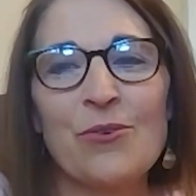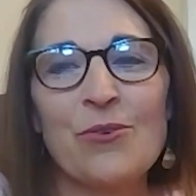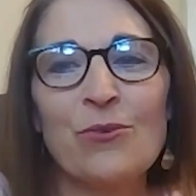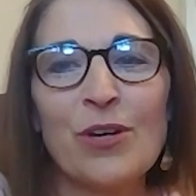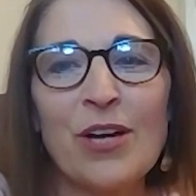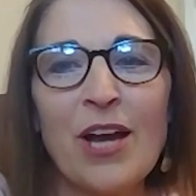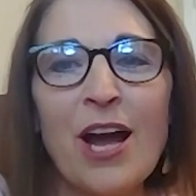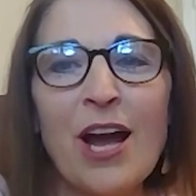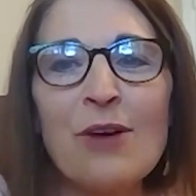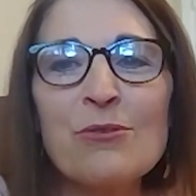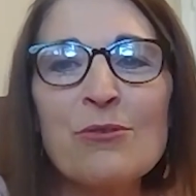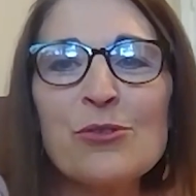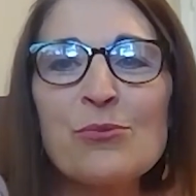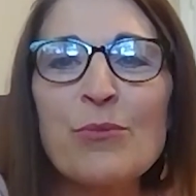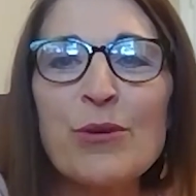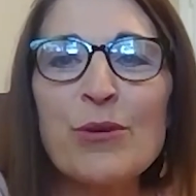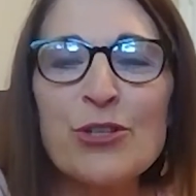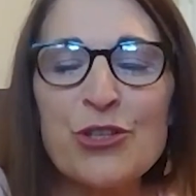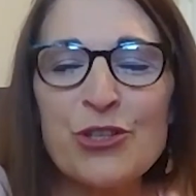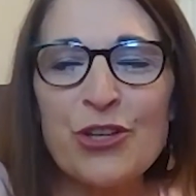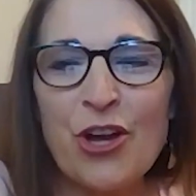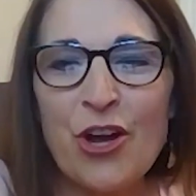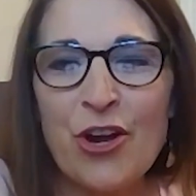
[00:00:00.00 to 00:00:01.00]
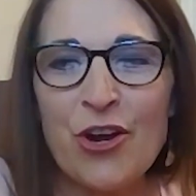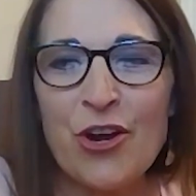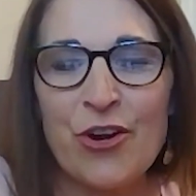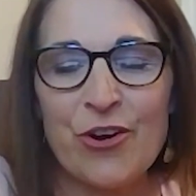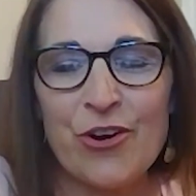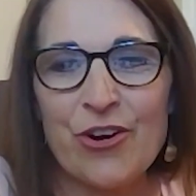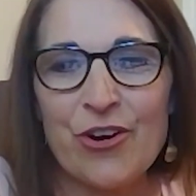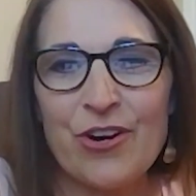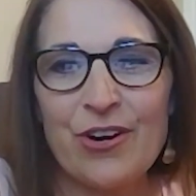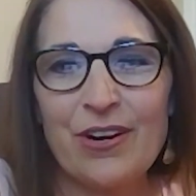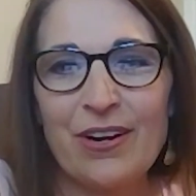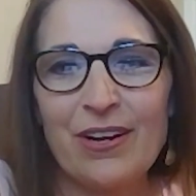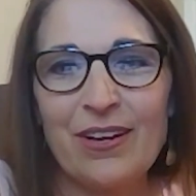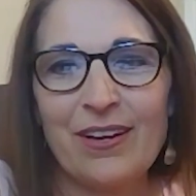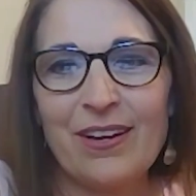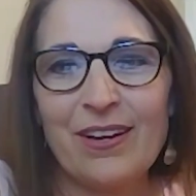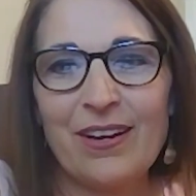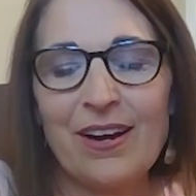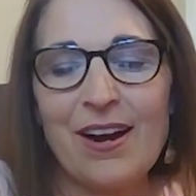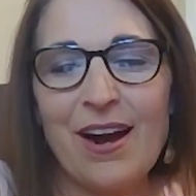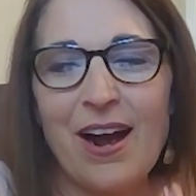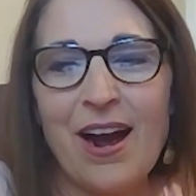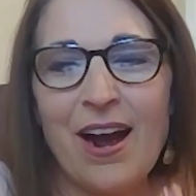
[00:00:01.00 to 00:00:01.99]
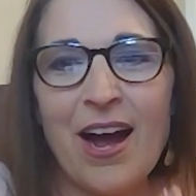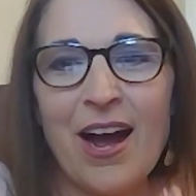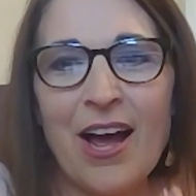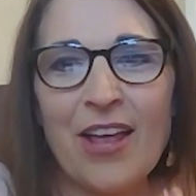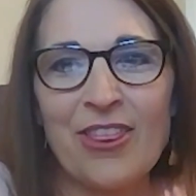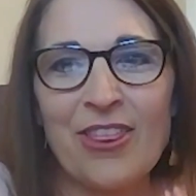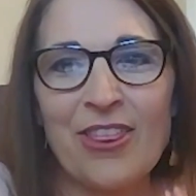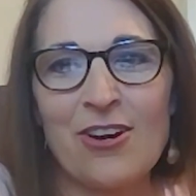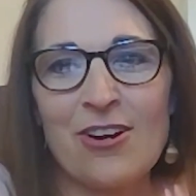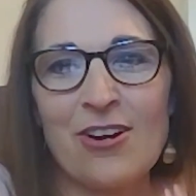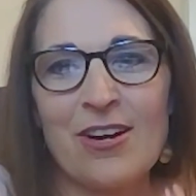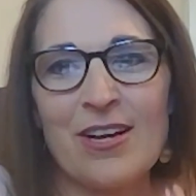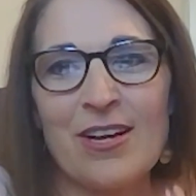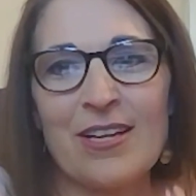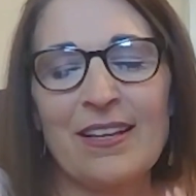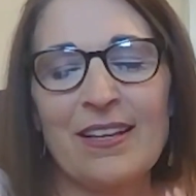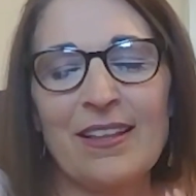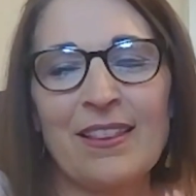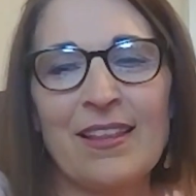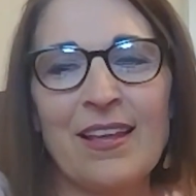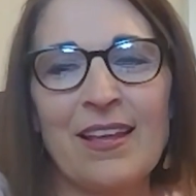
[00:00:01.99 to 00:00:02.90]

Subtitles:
When I was much younger, I thought